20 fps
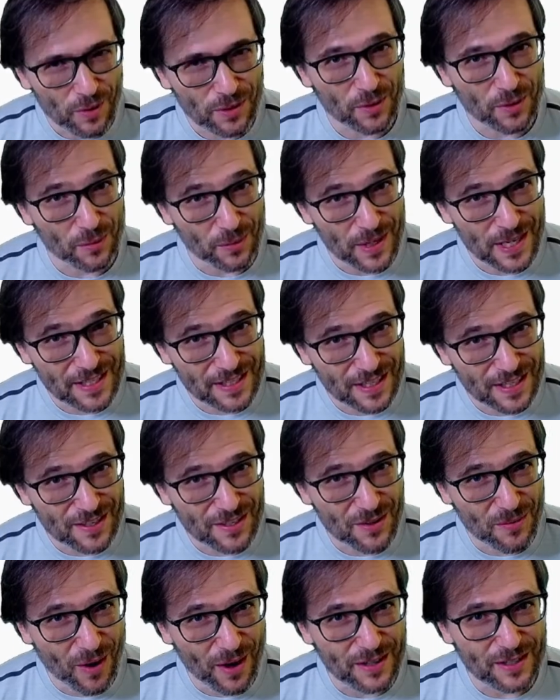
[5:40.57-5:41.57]
The reason
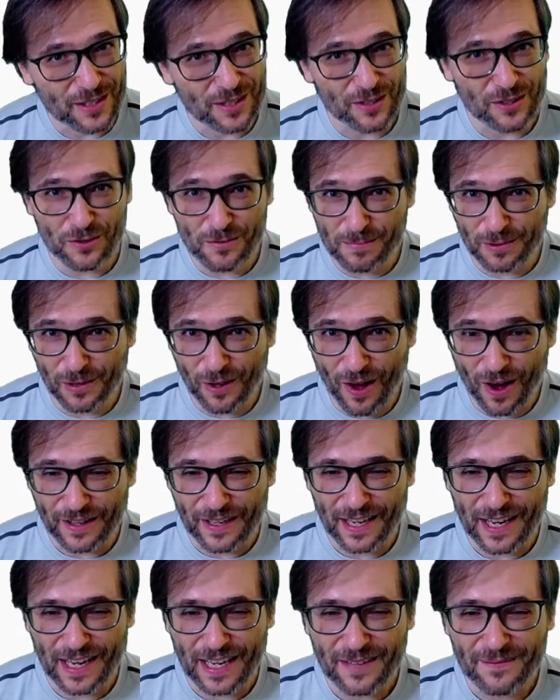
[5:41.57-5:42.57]
you want to do
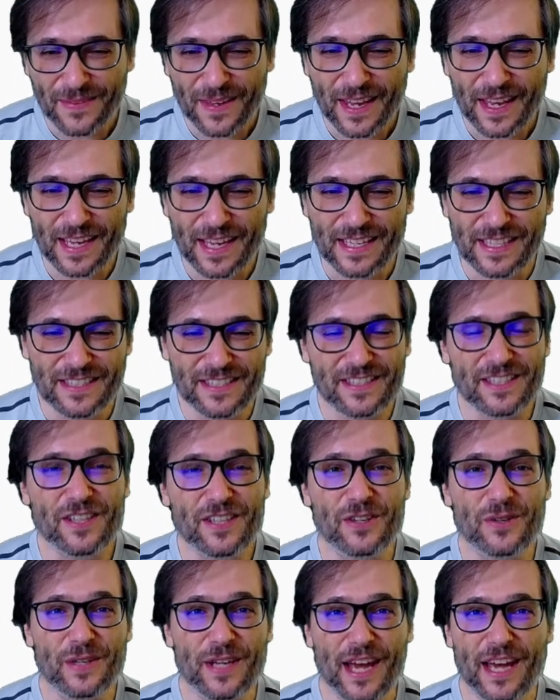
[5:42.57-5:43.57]
blogging is
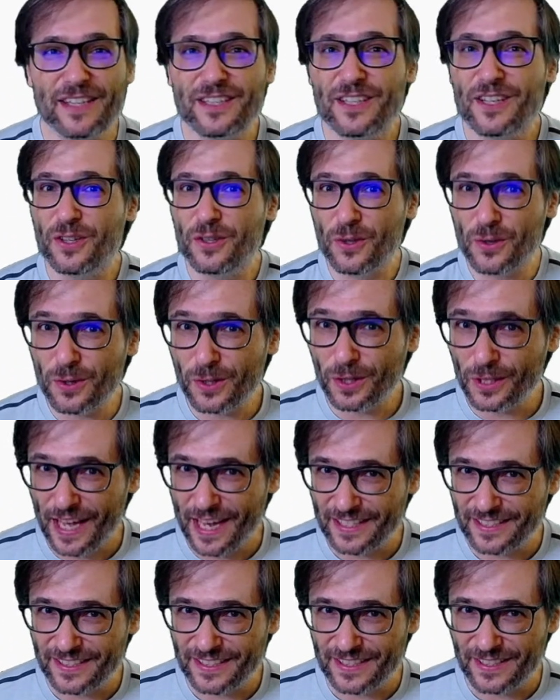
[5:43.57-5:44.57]
you get Google
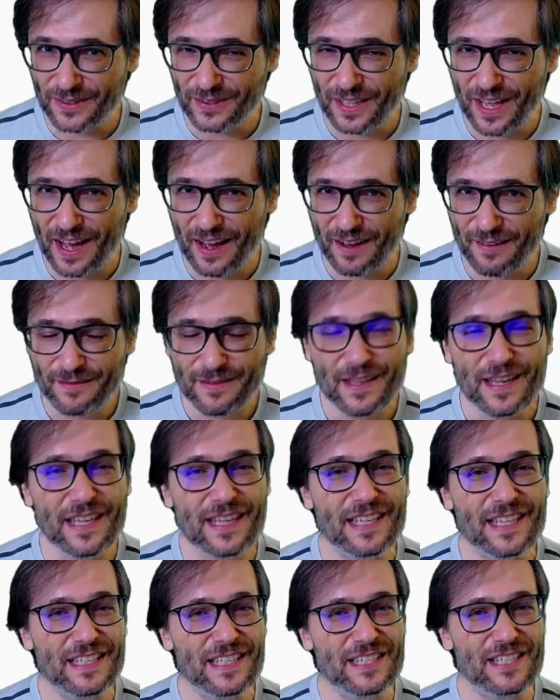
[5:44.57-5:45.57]
S E O love in
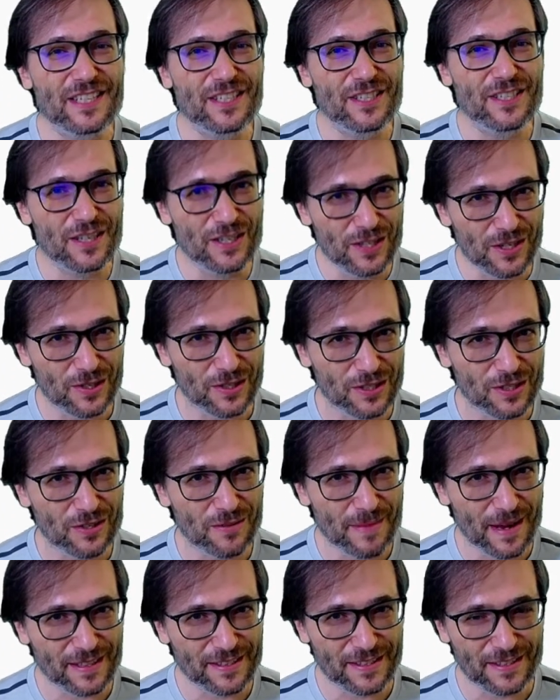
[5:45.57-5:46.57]
addition to
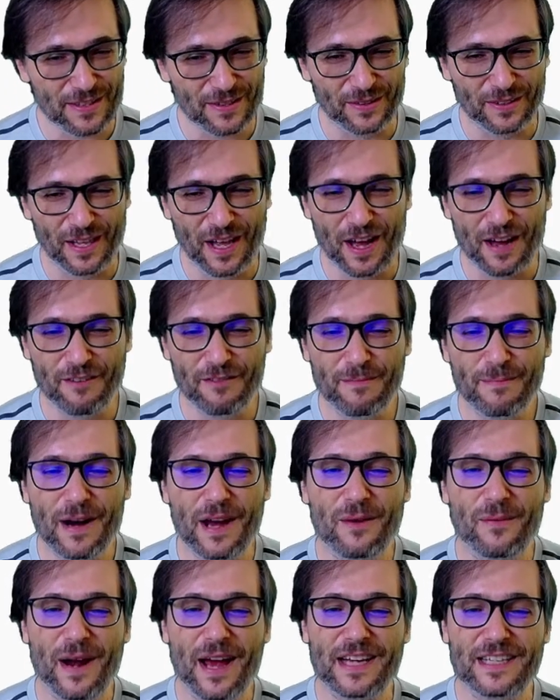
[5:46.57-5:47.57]
YouTube S E O love
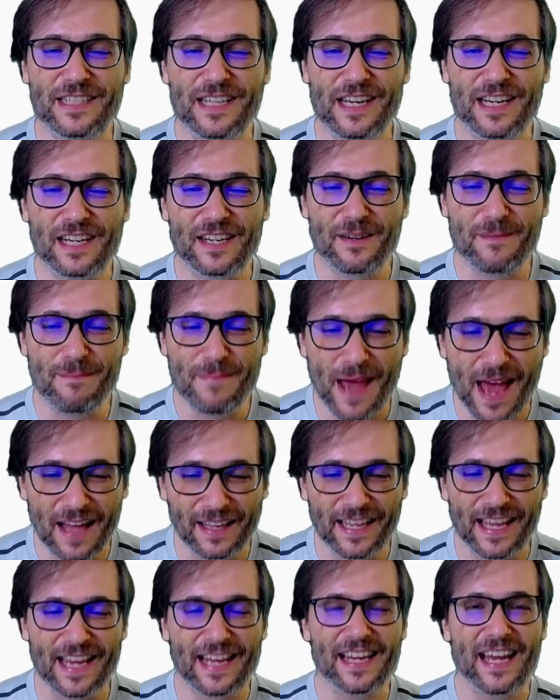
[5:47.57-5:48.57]
by writing
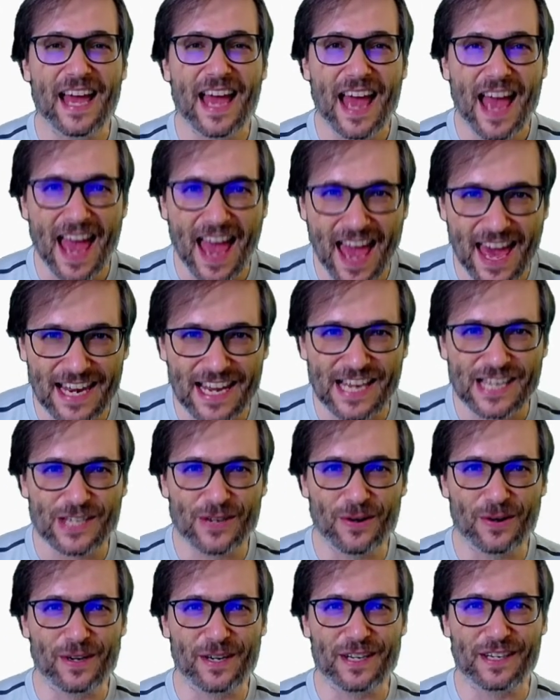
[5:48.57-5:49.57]
compelling
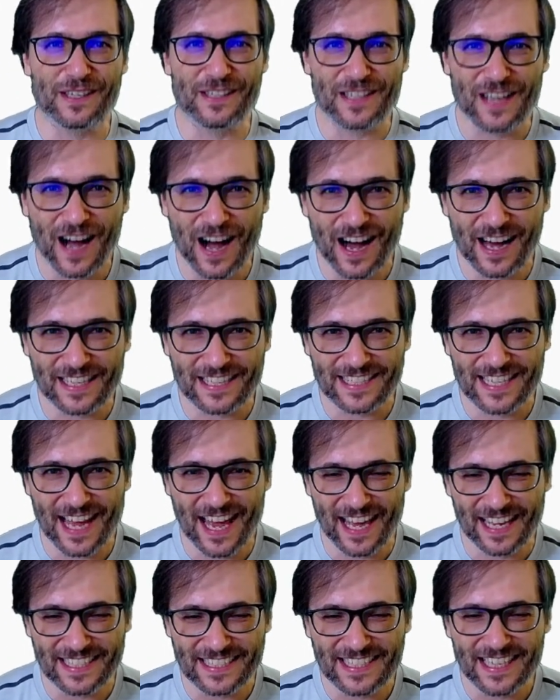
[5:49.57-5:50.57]
editorial
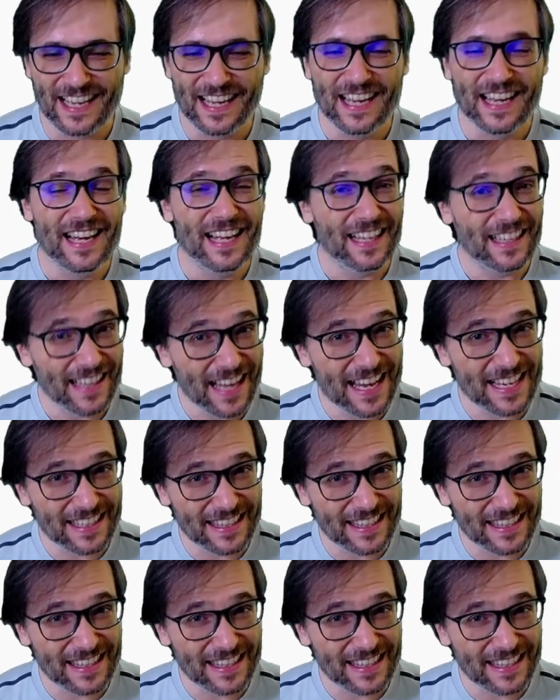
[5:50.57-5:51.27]
content like